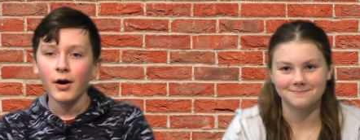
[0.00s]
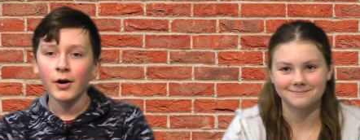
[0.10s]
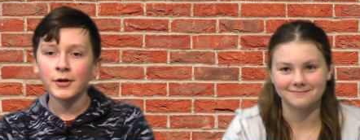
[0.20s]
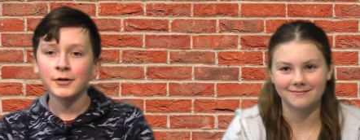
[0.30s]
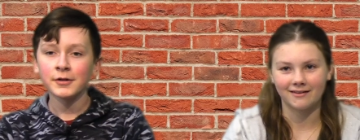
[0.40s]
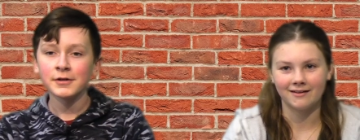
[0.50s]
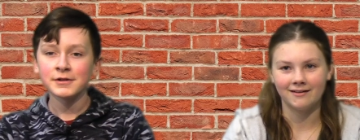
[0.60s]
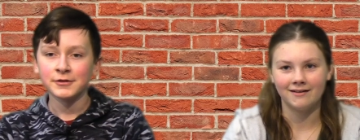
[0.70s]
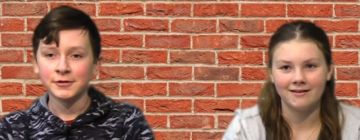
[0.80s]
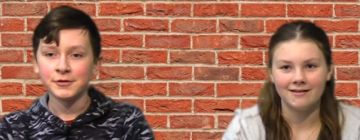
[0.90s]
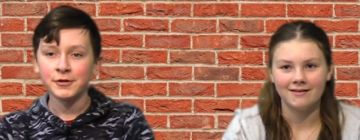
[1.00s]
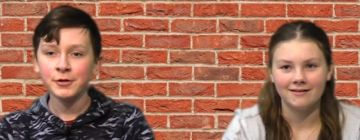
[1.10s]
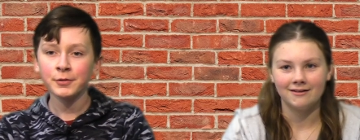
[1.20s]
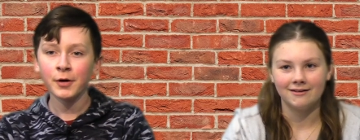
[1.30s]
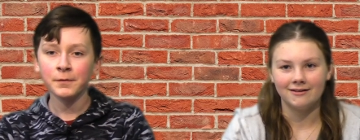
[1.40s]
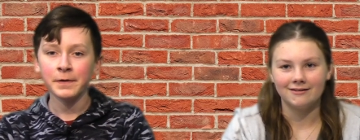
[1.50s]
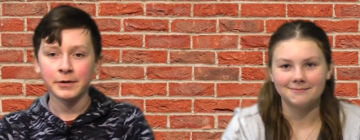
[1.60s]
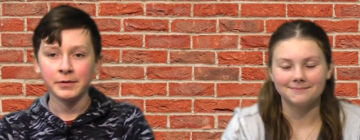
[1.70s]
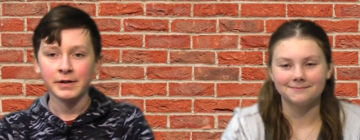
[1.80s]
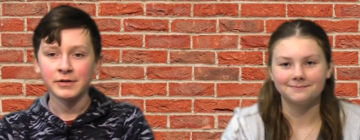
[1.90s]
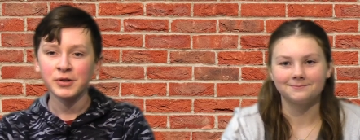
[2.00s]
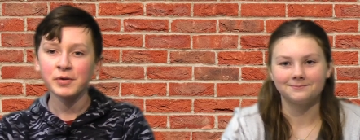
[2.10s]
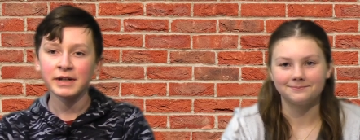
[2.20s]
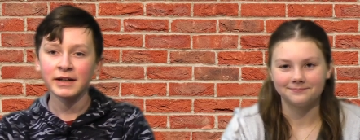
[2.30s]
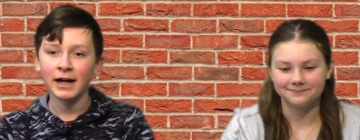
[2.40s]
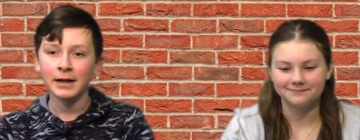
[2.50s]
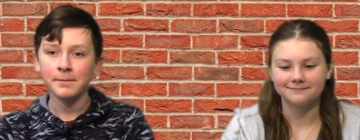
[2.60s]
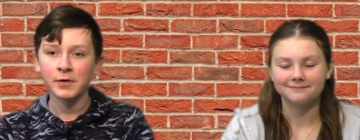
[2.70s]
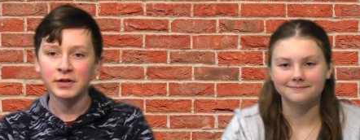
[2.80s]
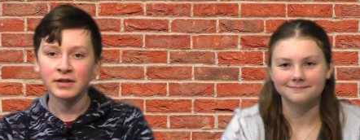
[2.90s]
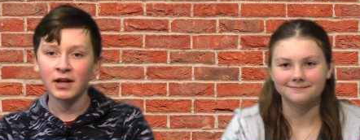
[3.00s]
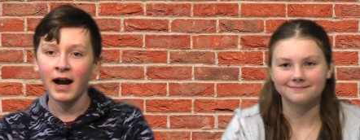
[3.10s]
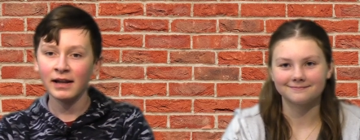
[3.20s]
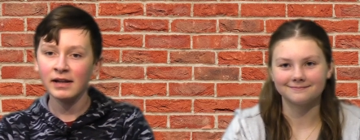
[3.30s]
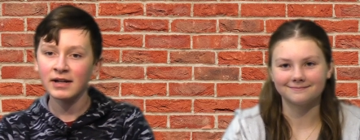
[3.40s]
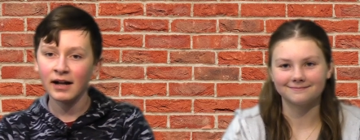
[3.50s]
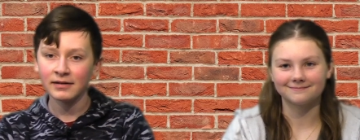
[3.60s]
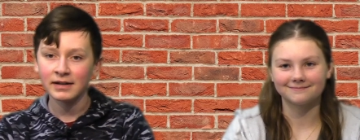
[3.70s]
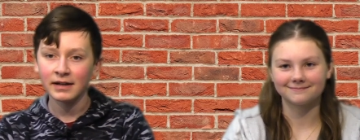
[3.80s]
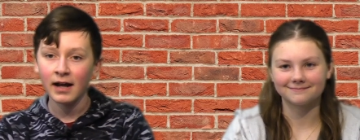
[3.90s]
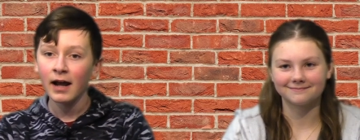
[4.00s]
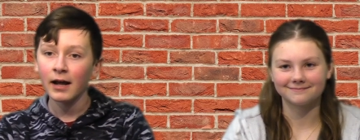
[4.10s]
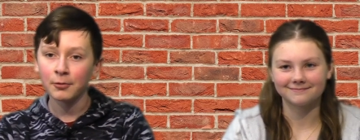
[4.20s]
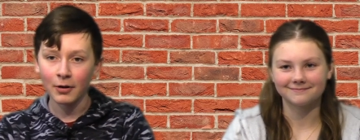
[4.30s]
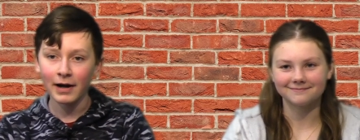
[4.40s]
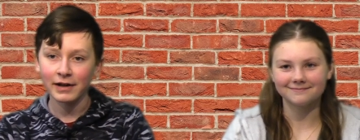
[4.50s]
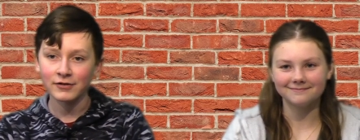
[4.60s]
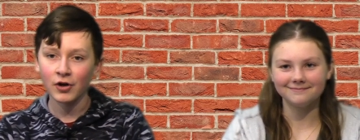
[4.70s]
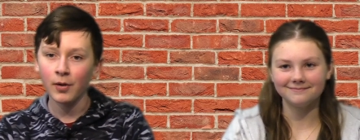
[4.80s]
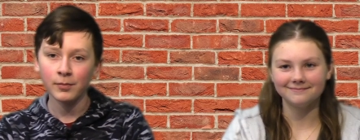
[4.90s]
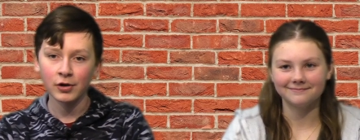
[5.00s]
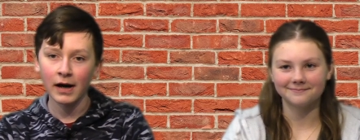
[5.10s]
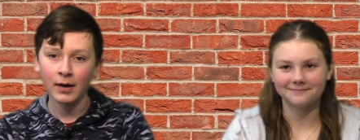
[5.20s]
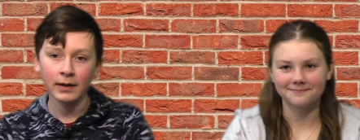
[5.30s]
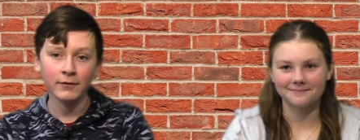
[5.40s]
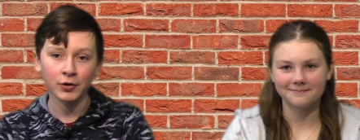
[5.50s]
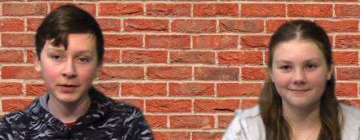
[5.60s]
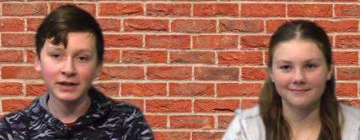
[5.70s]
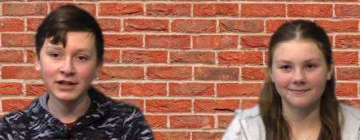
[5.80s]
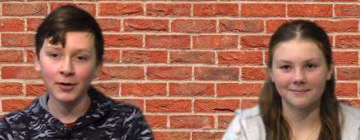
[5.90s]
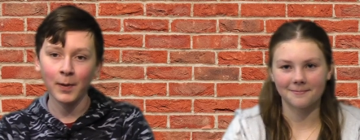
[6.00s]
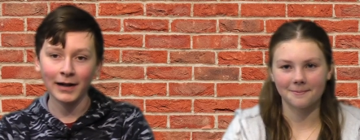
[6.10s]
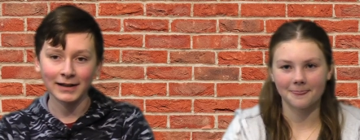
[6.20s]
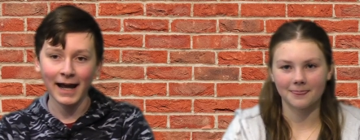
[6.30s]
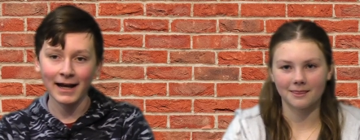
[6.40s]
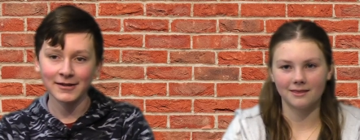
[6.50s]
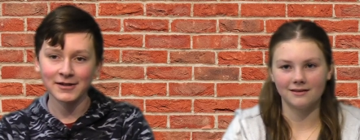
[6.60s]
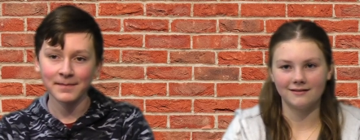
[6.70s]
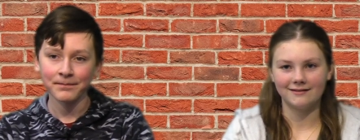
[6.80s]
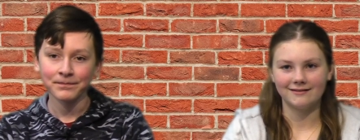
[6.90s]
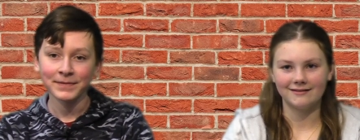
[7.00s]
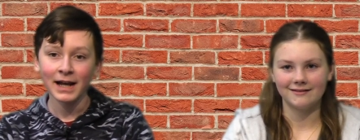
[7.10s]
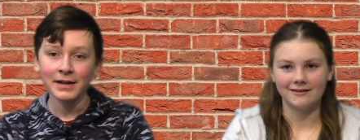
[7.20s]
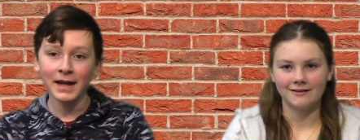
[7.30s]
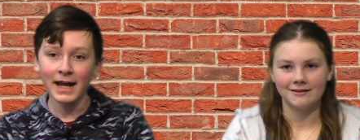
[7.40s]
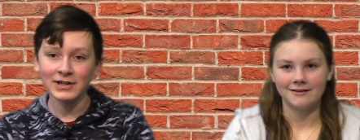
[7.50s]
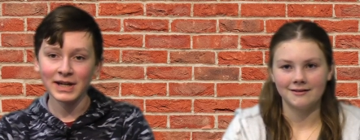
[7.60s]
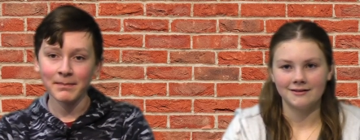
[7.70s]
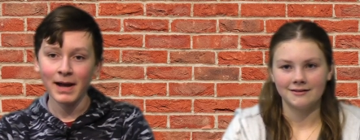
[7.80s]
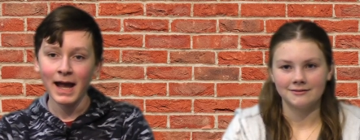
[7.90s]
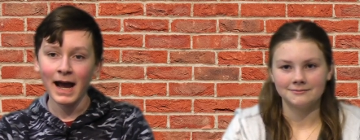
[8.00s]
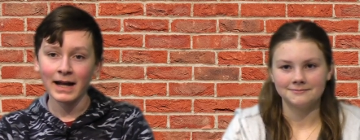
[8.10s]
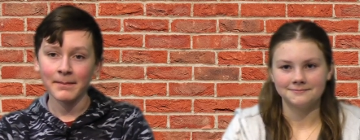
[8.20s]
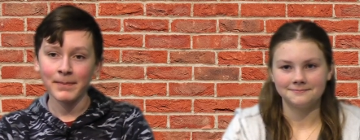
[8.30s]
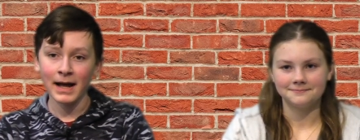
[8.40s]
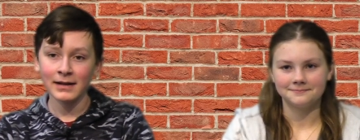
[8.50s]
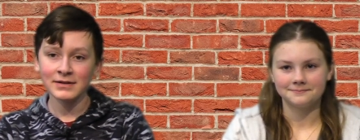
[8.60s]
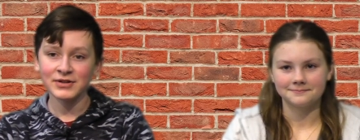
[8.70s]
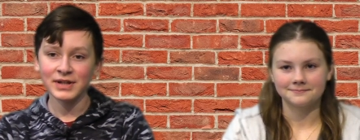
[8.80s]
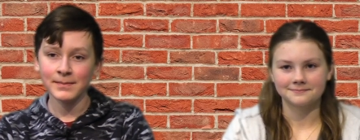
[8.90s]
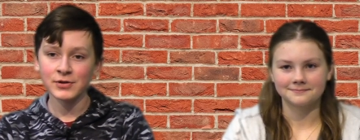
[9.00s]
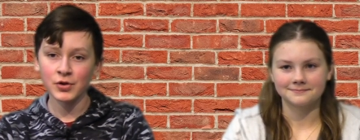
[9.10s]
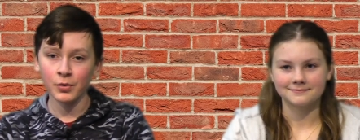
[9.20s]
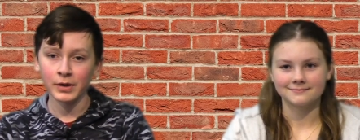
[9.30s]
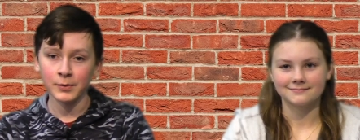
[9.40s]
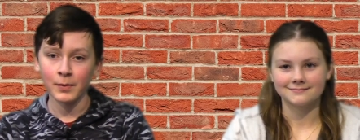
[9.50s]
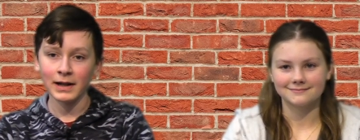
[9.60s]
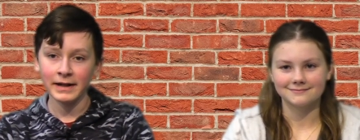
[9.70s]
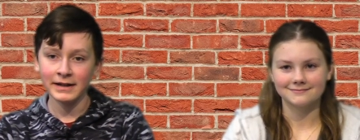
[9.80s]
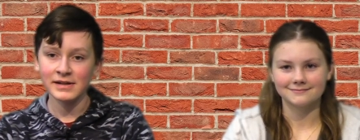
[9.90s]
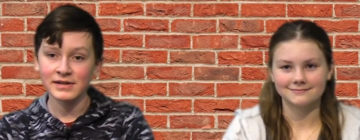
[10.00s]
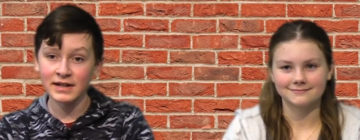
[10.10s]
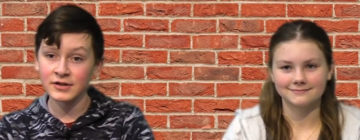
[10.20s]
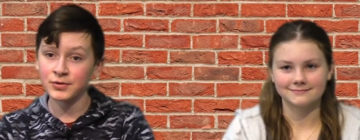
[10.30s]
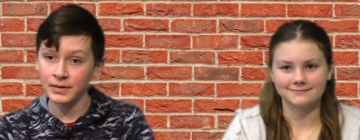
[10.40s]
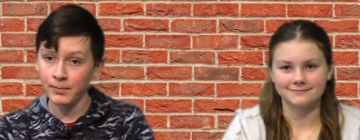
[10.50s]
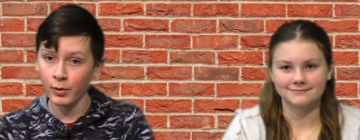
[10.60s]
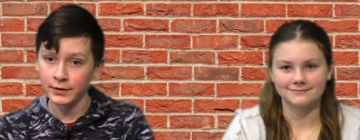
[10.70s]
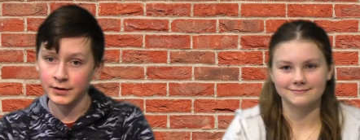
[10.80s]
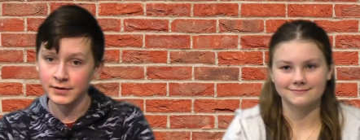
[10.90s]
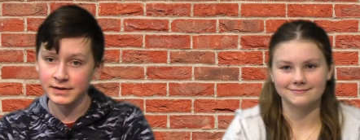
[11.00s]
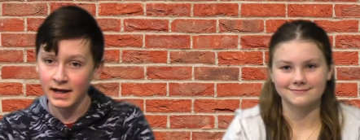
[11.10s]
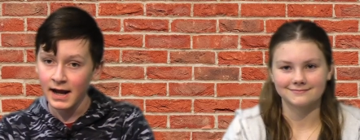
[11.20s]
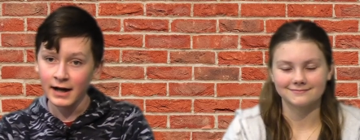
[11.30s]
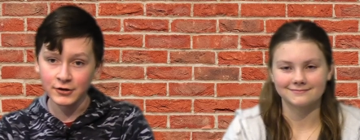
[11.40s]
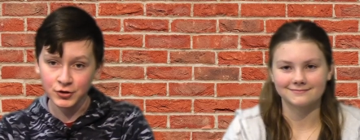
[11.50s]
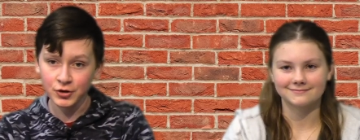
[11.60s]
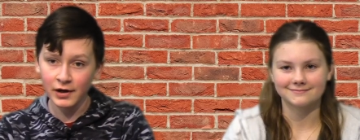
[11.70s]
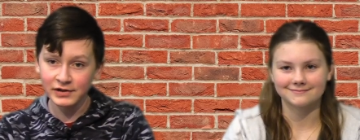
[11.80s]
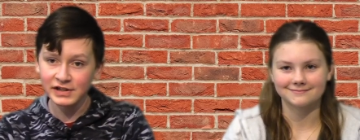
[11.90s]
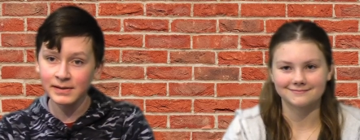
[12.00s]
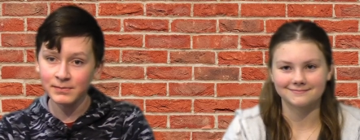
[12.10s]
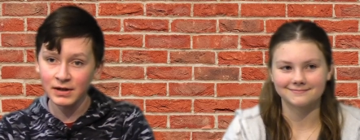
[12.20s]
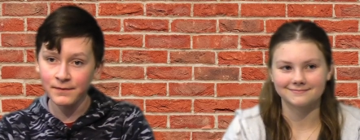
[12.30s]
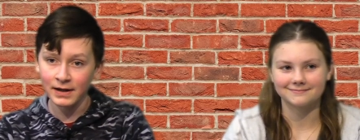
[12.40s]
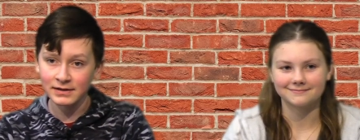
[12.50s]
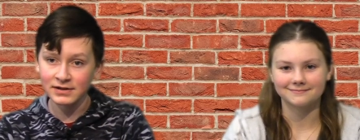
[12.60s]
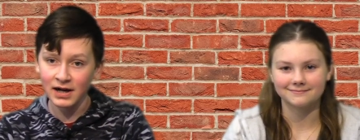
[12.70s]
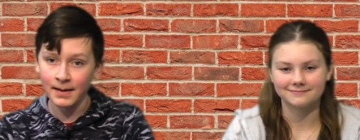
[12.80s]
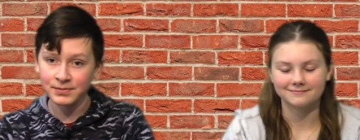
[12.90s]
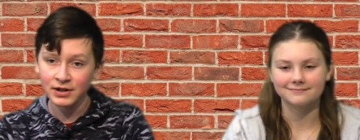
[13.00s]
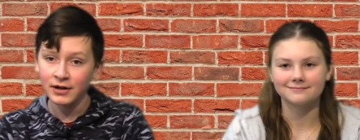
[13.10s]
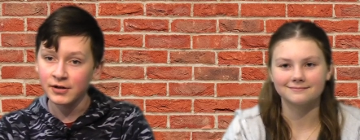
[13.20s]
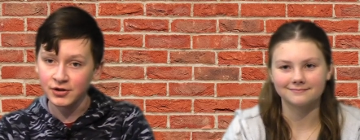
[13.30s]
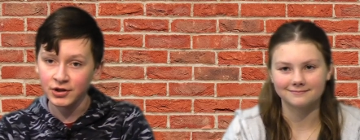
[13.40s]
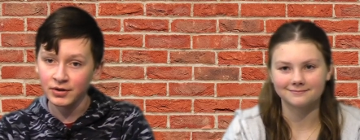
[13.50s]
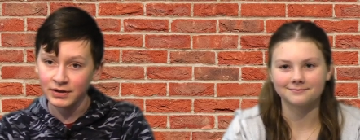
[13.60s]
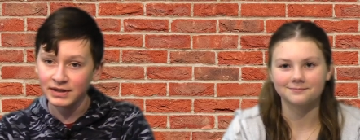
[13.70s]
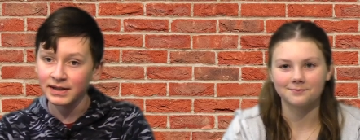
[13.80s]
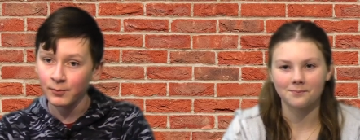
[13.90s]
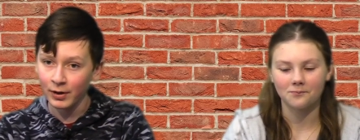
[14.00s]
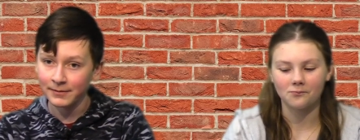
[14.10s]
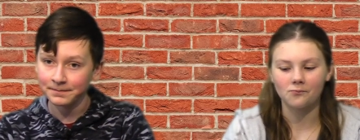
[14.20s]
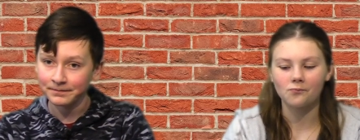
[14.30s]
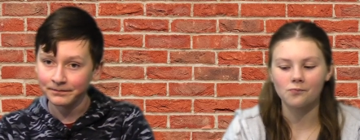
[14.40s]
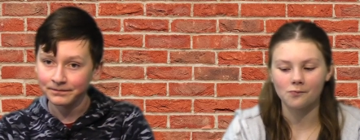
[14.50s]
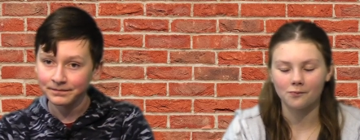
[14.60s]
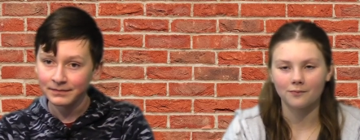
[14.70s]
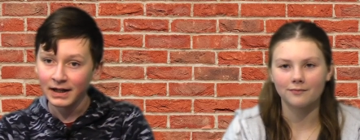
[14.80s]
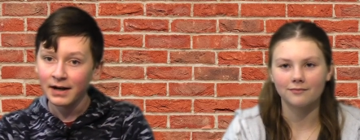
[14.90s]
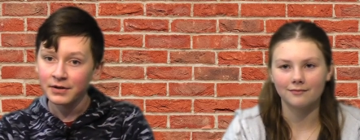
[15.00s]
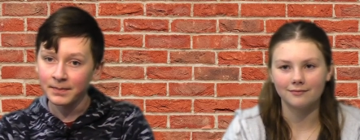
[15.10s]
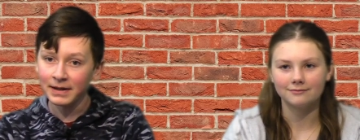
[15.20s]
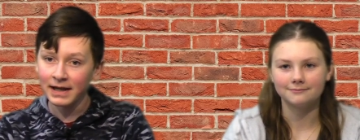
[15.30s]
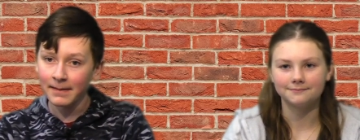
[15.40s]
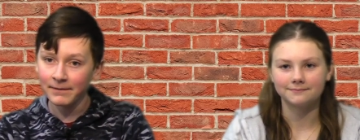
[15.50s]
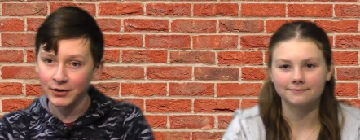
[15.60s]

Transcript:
Speaker 1: Our girls earned two road victories Tuesday night versus the highly talented and raucous home crowd of the Creekside Wildcats. The A team had a balanced team scoring while hitting six three pointers and strong team defense stops to secure the team win. The B game